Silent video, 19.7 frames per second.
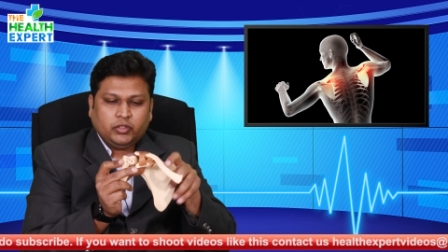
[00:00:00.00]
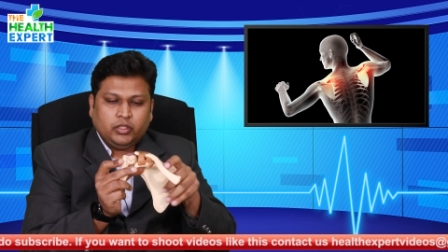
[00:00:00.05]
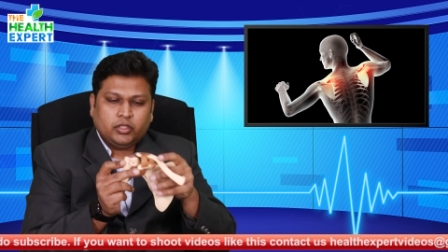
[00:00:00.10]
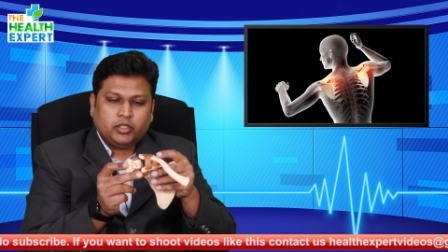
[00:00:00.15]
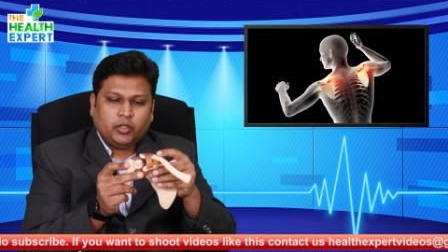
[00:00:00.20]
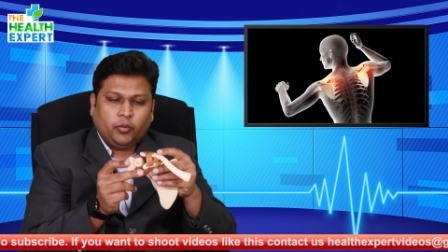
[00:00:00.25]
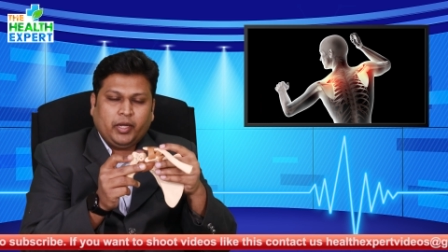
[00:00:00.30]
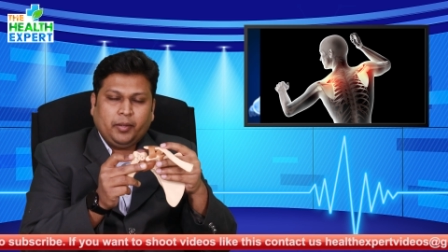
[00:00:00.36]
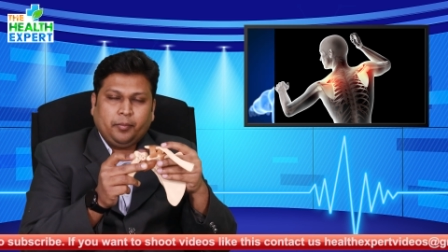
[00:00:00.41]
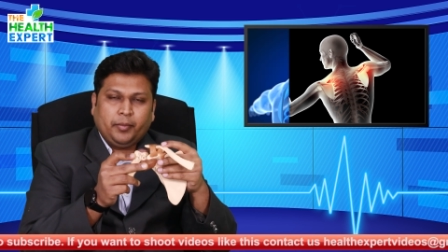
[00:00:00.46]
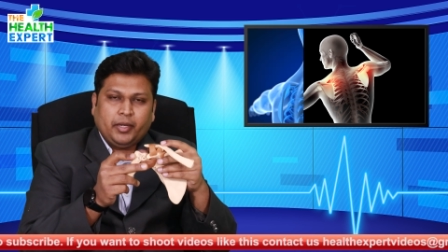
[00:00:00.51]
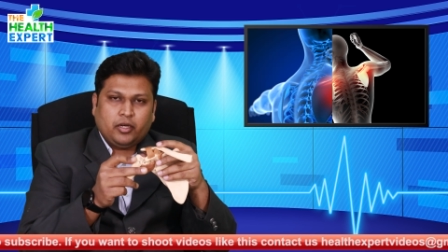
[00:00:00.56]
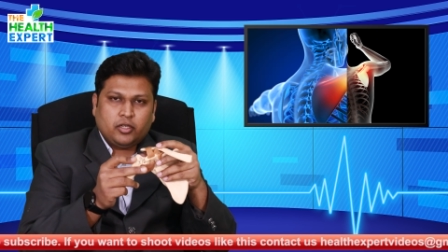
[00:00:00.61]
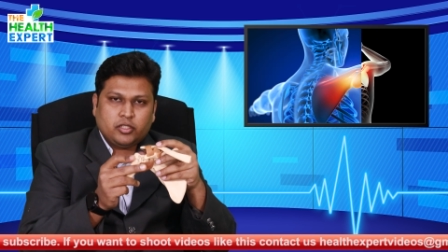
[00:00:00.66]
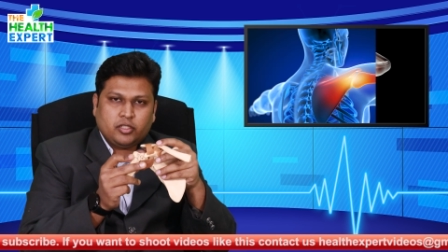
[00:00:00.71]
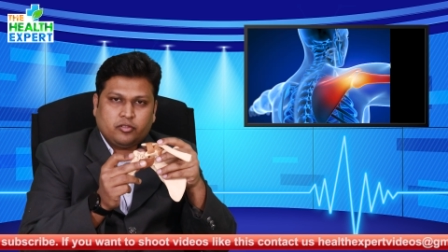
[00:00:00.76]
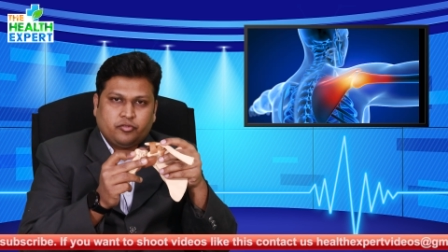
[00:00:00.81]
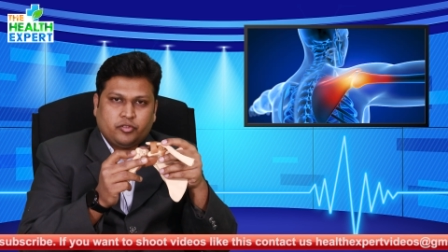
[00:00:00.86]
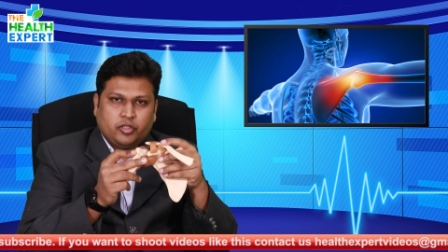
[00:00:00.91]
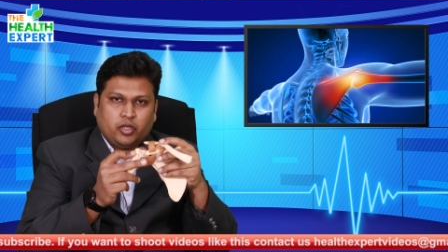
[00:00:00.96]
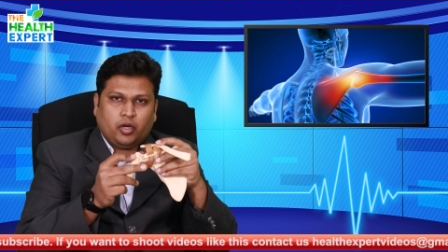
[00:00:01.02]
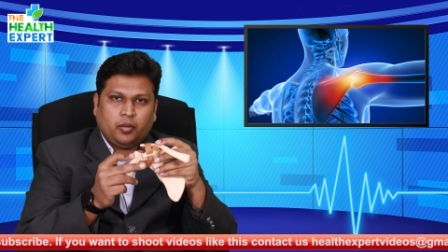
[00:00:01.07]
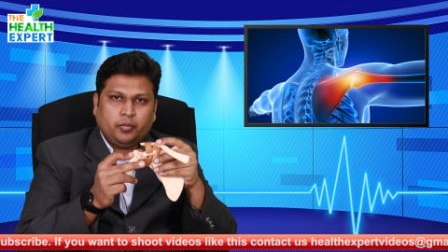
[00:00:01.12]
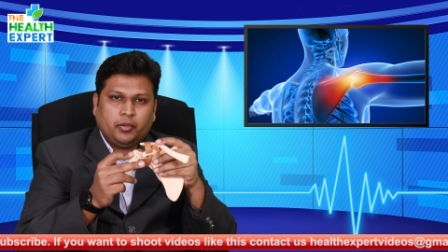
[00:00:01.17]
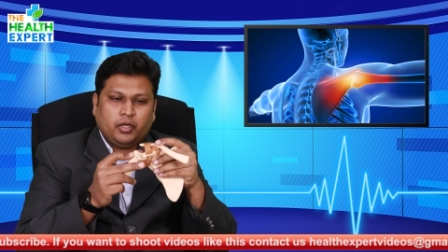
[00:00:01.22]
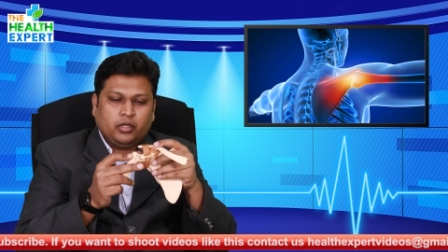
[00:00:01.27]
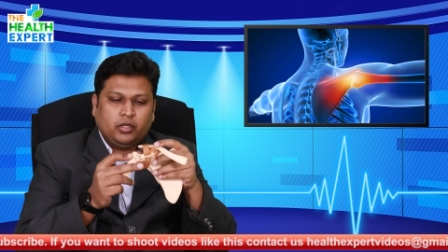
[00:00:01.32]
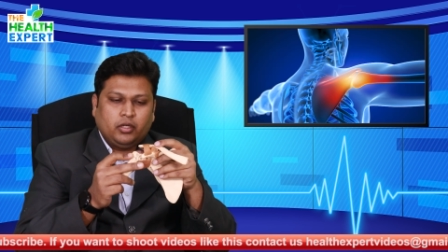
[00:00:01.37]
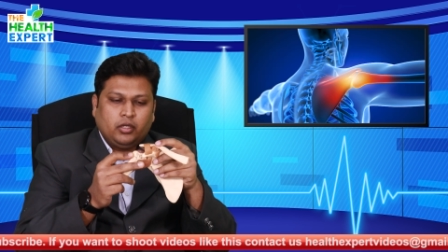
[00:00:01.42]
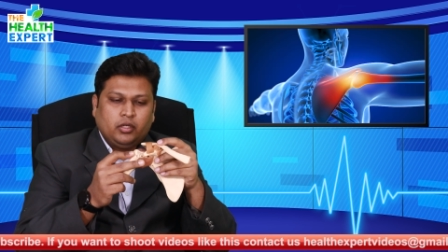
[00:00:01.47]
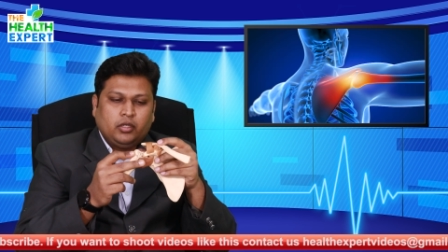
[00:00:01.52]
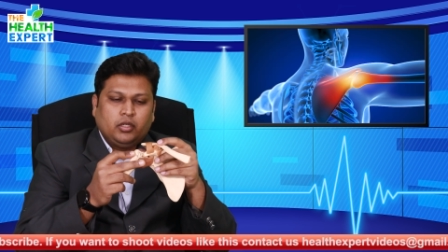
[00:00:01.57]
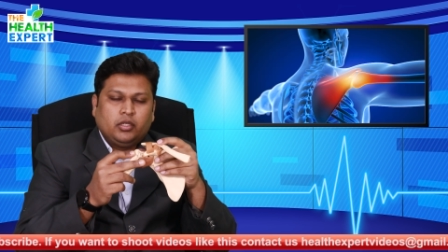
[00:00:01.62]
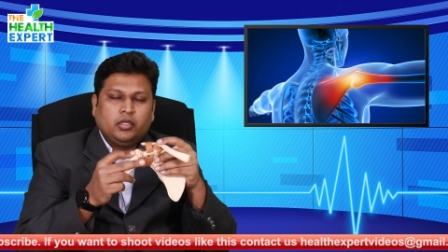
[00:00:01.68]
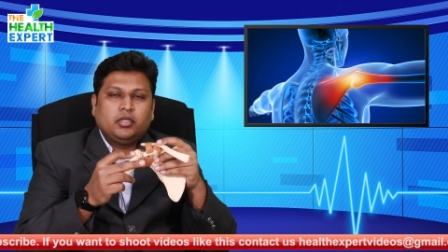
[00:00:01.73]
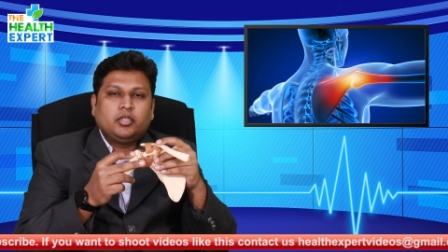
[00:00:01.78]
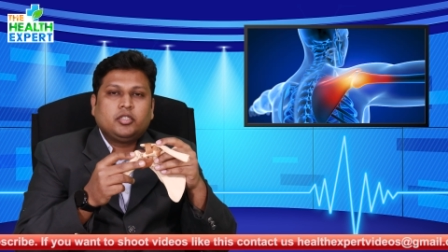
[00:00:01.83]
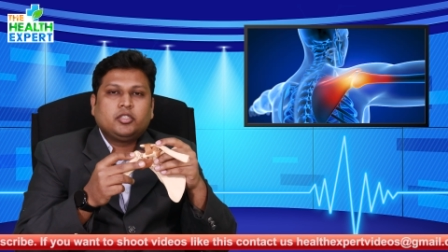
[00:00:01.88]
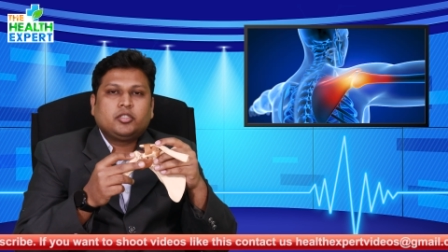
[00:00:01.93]
So when because of trauma,
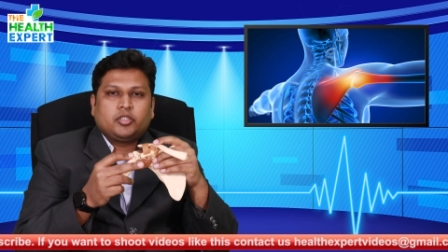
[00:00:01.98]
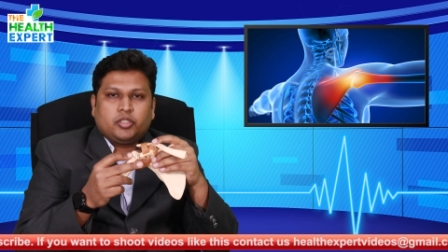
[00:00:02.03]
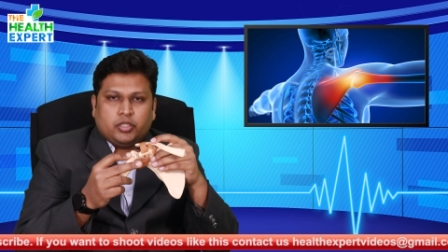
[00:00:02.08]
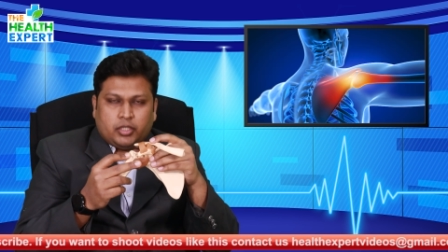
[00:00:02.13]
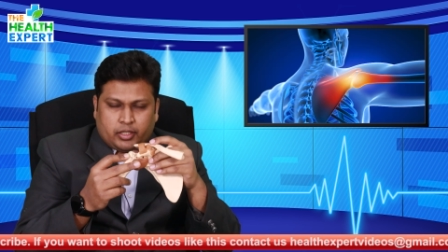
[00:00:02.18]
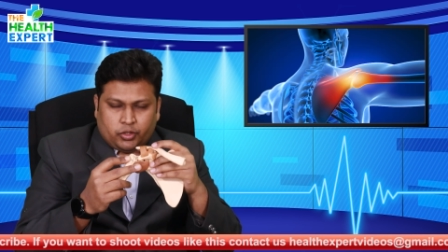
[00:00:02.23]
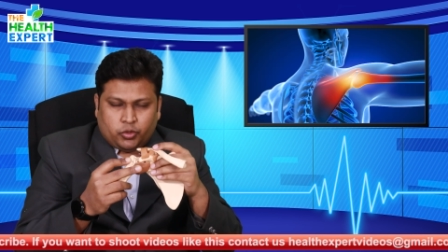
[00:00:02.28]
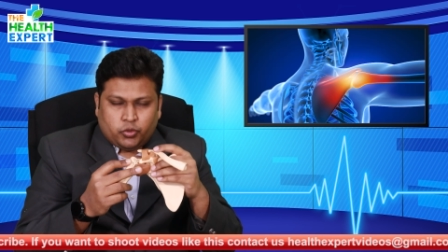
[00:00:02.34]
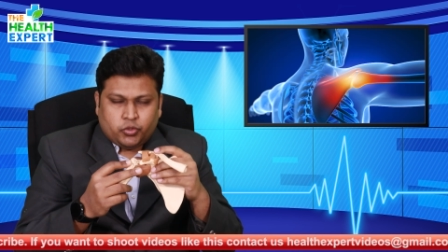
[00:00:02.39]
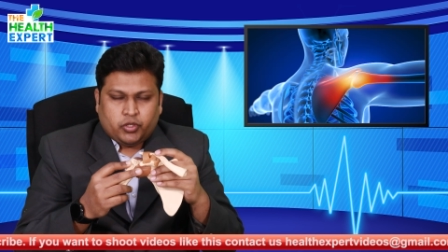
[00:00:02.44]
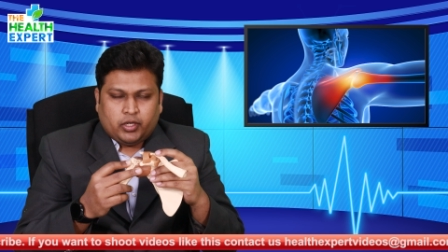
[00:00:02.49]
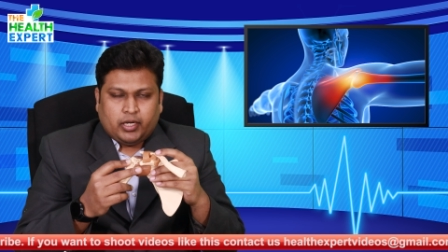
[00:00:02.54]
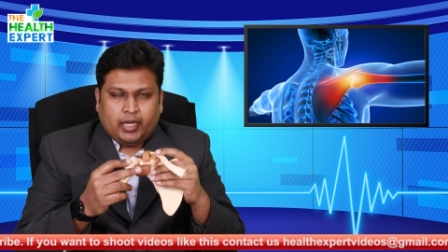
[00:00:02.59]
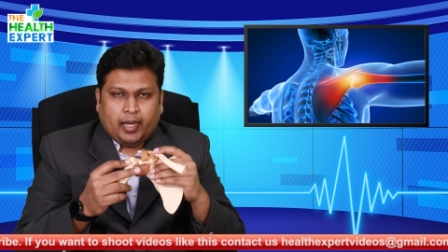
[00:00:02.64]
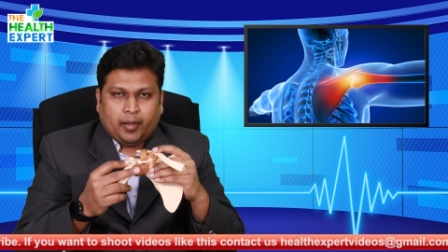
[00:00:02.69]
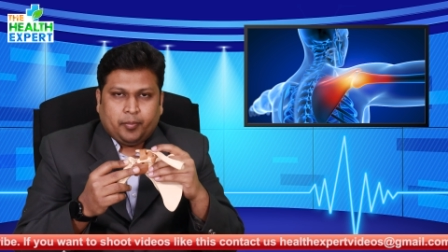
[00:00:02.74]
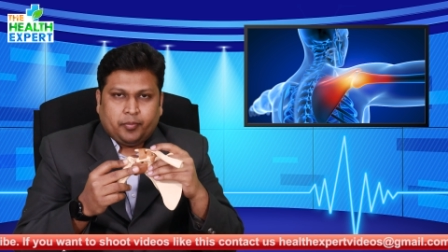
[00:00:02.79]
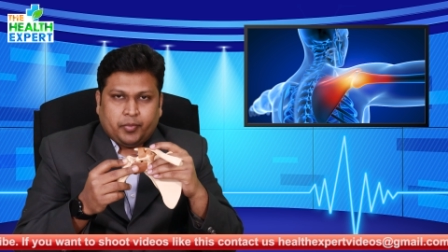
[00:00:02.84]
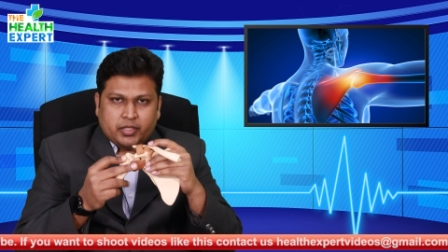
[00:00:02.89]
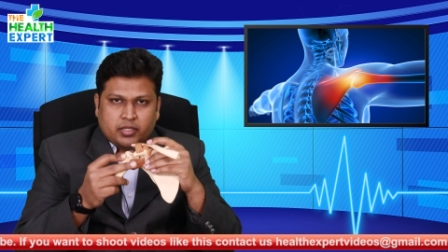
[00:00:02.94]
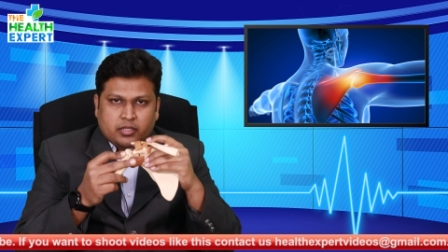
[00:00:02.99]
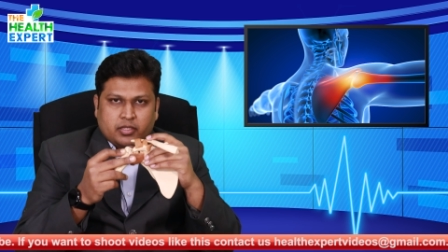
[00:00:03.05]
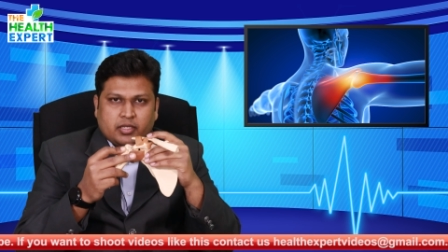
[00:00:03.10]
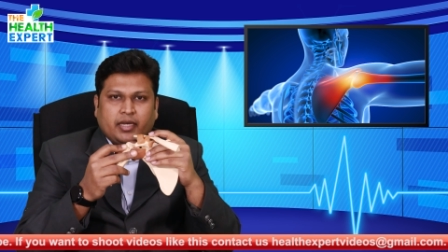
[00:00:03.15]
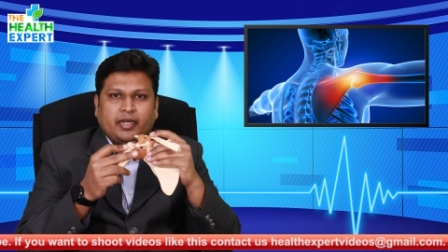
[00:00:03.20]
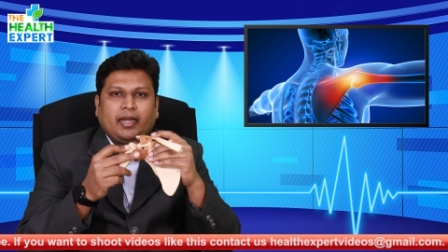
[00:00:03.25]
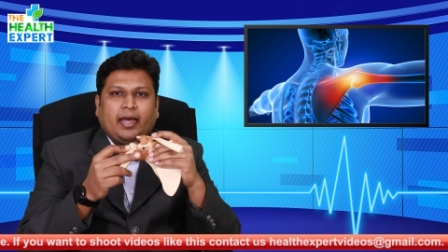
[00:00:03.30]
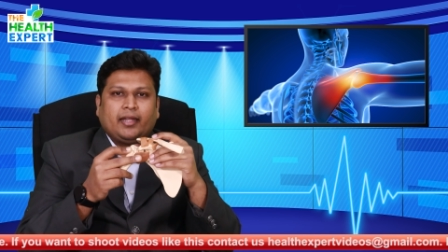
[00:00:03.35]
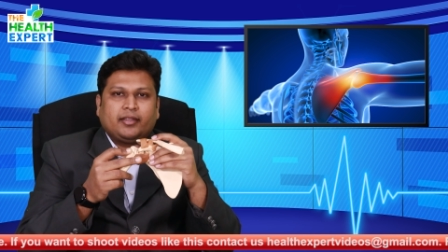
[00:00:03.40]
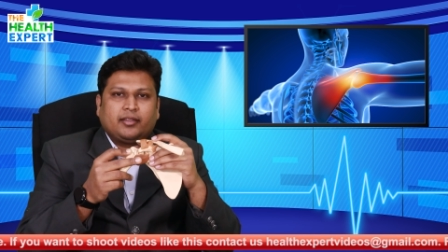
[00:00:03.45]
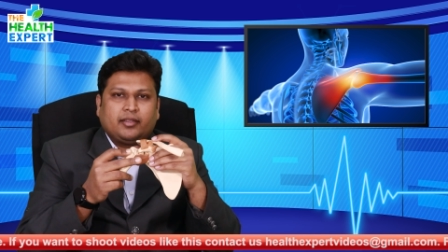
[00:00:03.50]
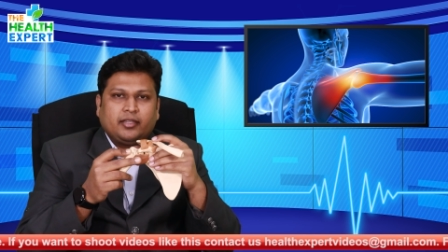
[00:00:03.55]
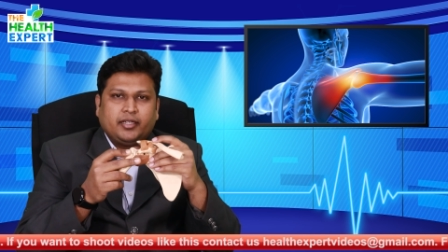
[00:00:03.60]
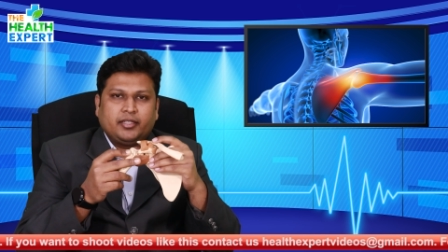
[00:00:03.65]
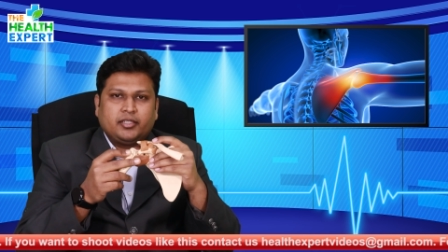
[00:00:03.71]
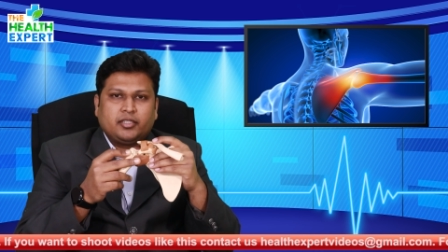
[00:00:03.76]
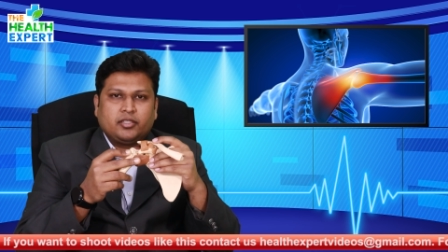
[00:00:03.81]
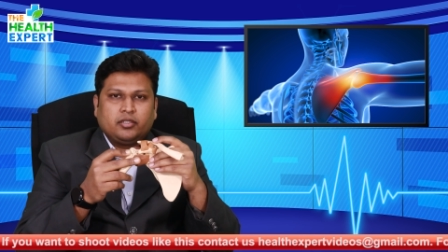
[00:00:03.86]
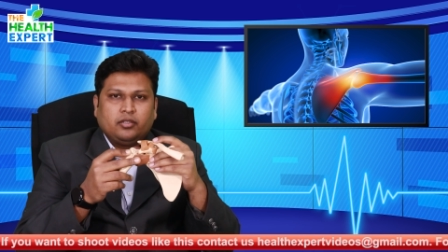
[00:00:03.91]
it usually happens in
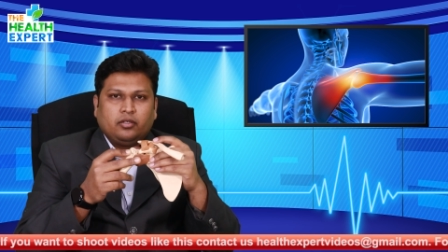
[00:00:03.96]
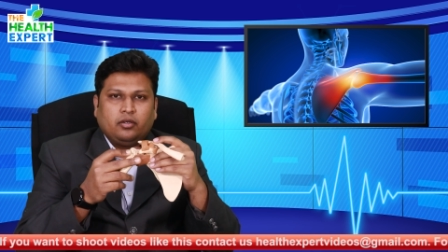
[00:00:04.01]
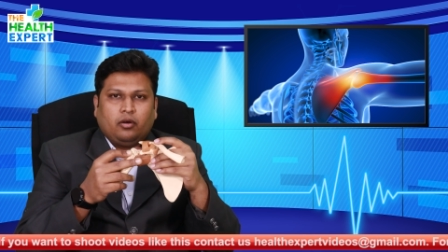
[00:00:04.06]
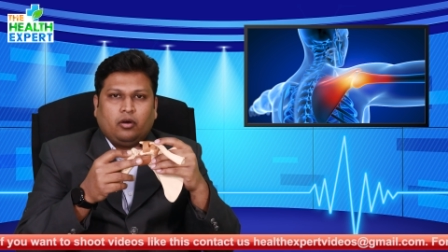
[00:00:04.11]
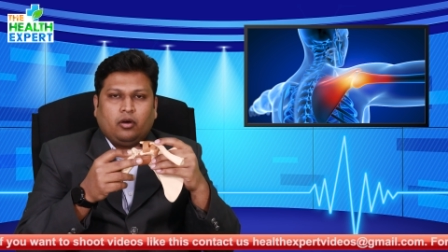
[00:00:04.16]
athletes